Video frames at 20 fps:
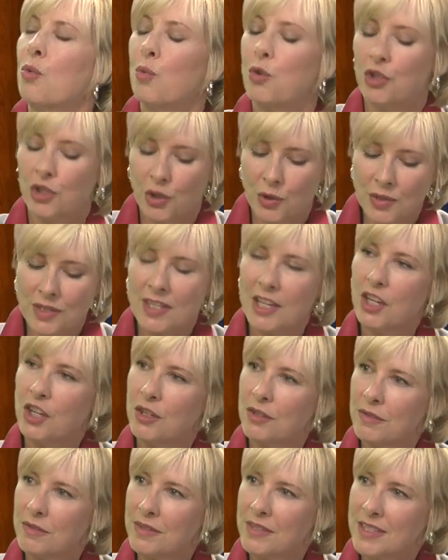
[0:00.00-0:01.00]
when you
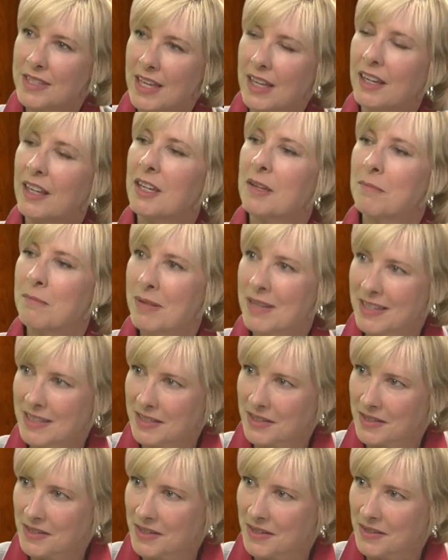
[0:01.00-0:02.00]
say selling
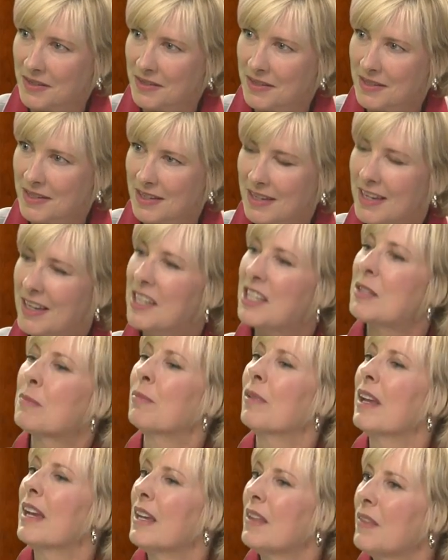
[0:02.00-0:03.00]
businesses,
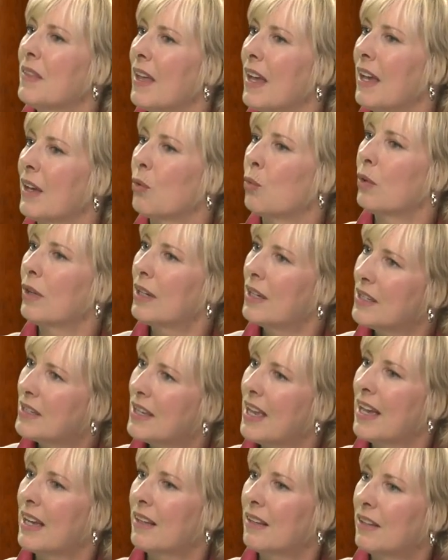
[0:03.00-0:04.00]
explain that. What
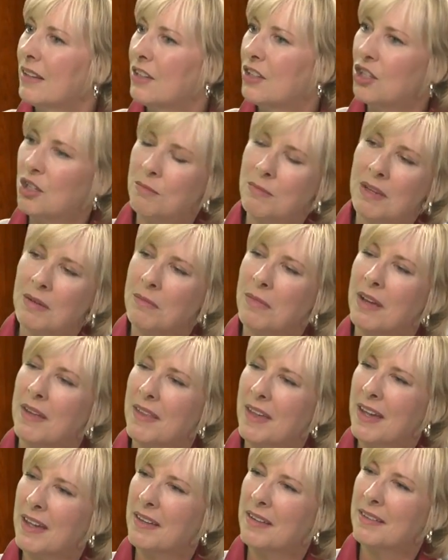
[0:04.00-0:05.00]
exactly do you mean by
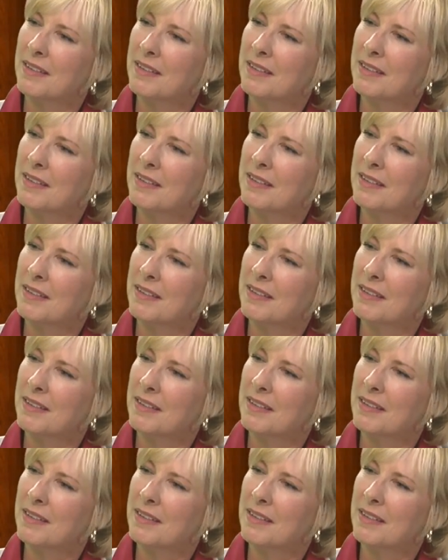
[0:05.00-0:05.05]
that?